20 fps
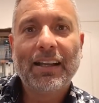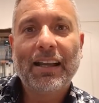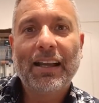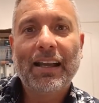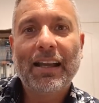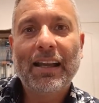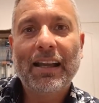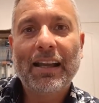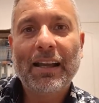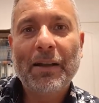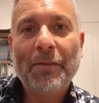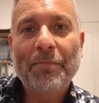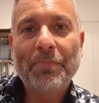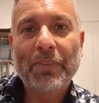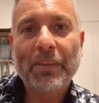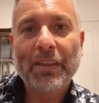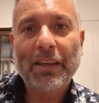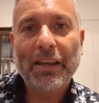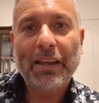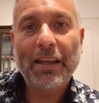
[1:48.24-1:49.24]

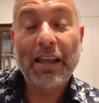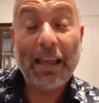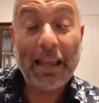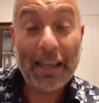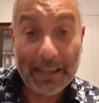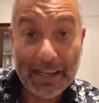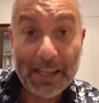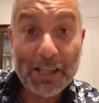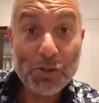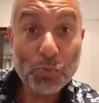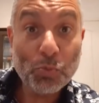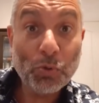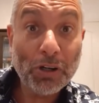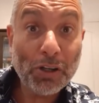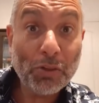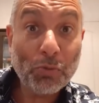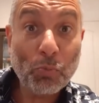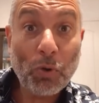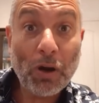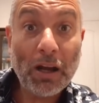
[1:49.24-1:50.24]
it is
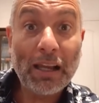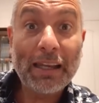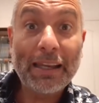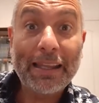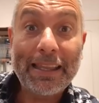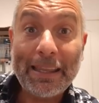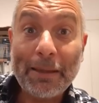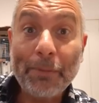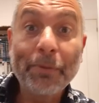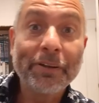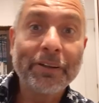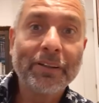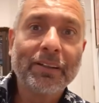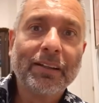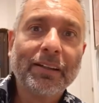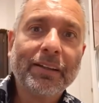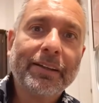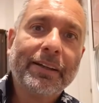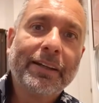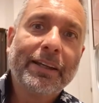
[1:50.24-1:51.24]
worthwhile even
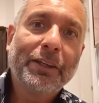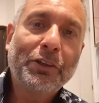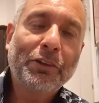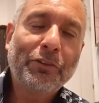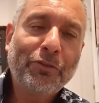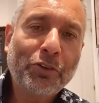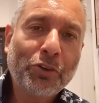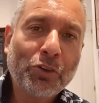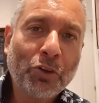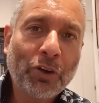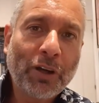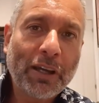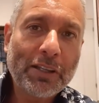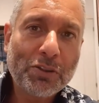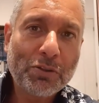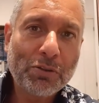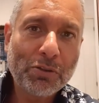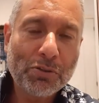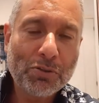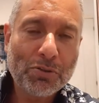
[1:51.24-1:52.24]
if you don't get
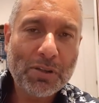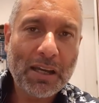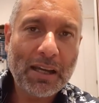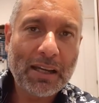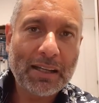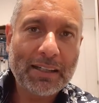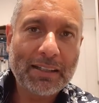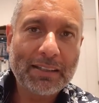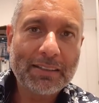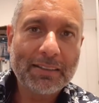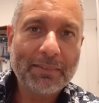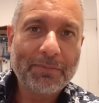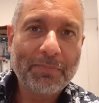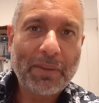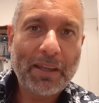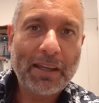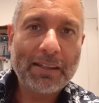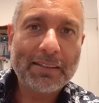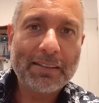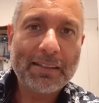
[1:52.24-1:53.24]
to your target.
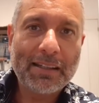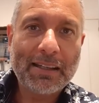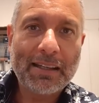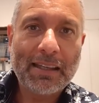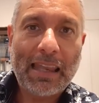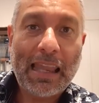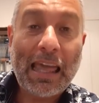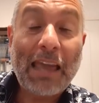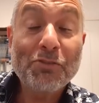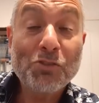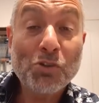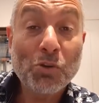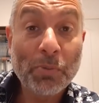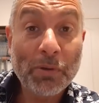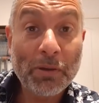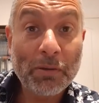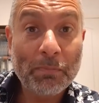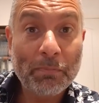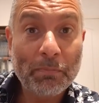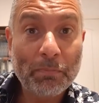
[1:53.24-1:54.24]
That life should
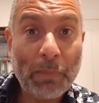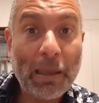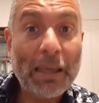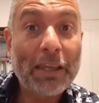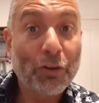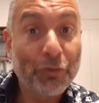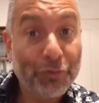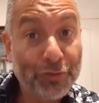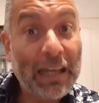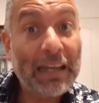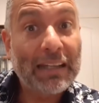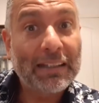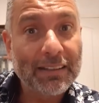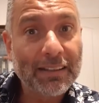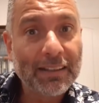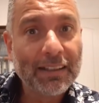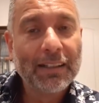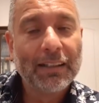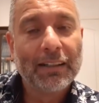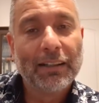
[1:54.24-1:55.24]
be made of that,
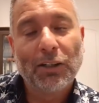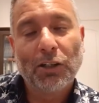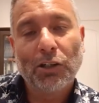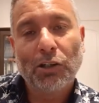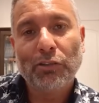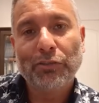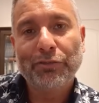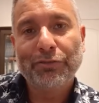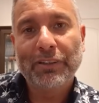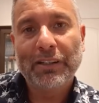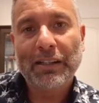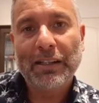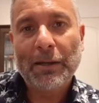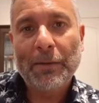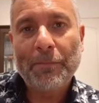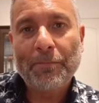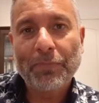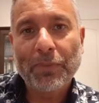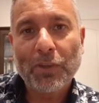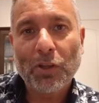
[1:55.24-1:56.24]
of
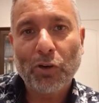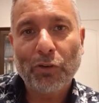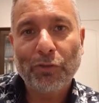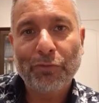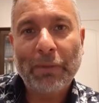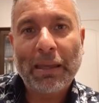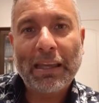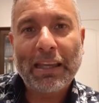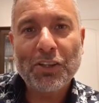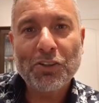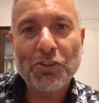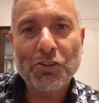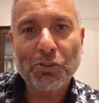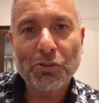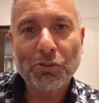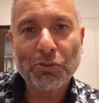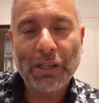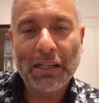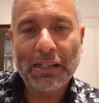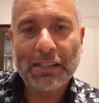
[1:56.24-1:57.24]
making
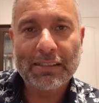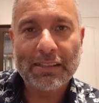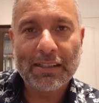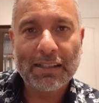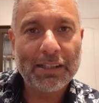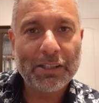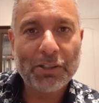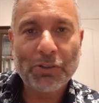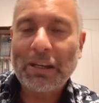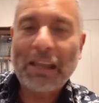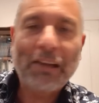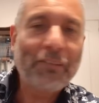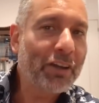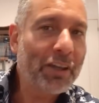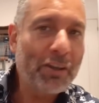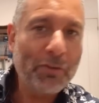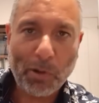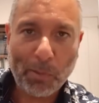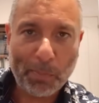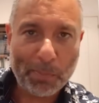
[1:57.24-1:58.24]
sure that you never
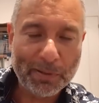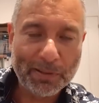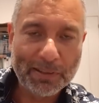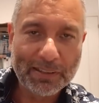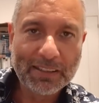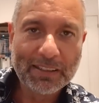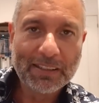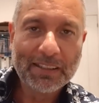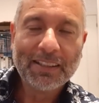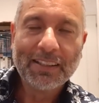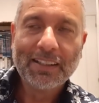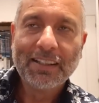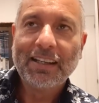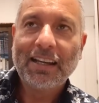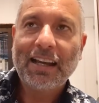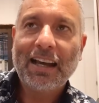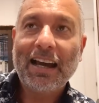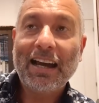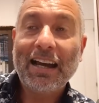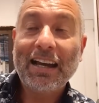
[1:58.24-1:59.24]
give up.
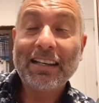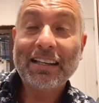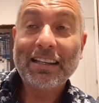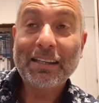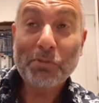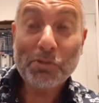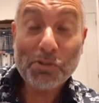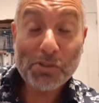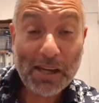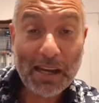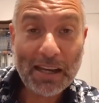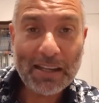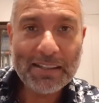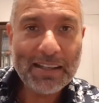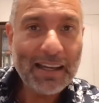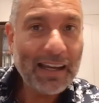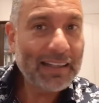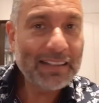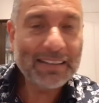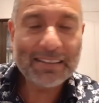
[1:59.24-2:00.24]
And he was saying
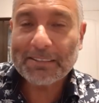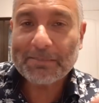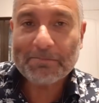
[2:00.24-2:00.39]
that.